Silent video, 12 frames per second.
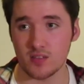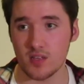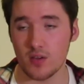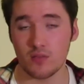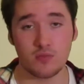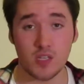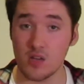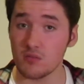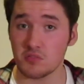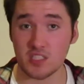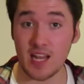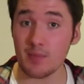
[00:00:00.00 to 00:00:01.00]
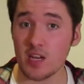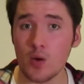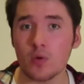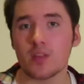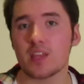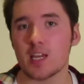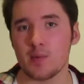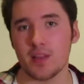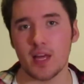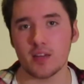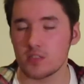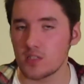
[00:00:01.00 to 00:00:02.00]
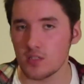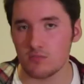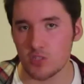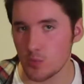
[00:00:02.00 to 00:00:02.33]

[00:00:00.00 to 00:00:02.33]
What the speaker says: So let me know what you think about that.